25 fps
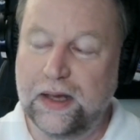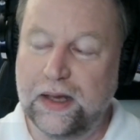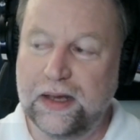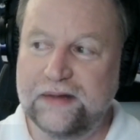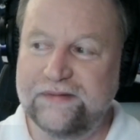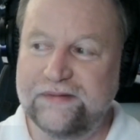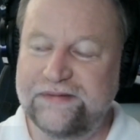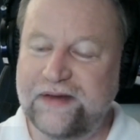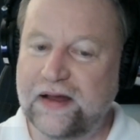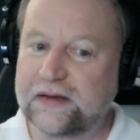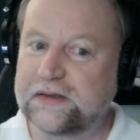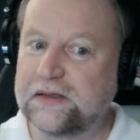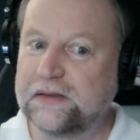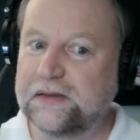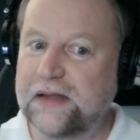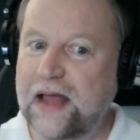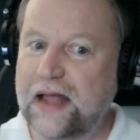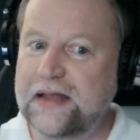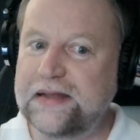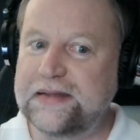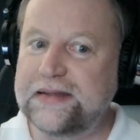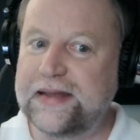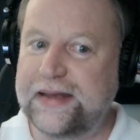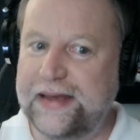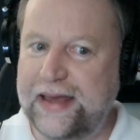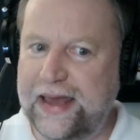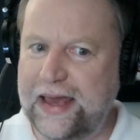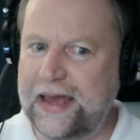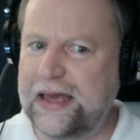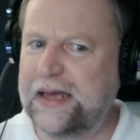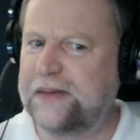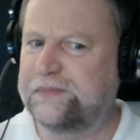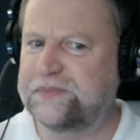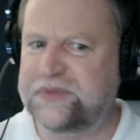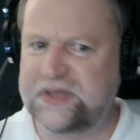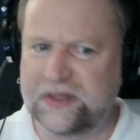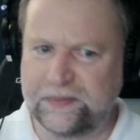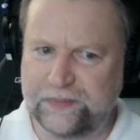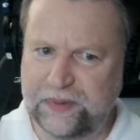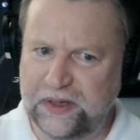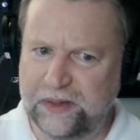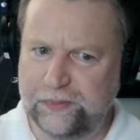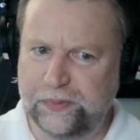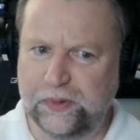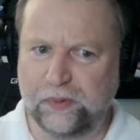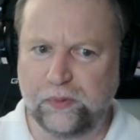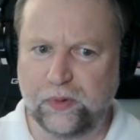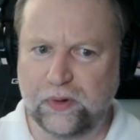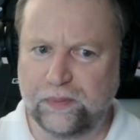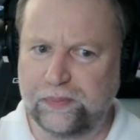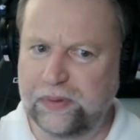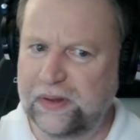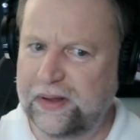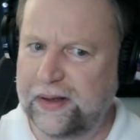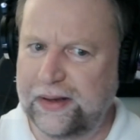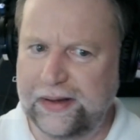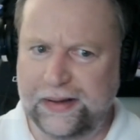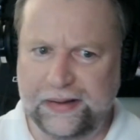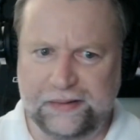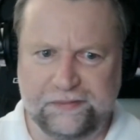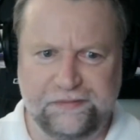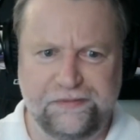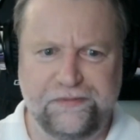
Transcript: In fact, a lot of the games that people were playing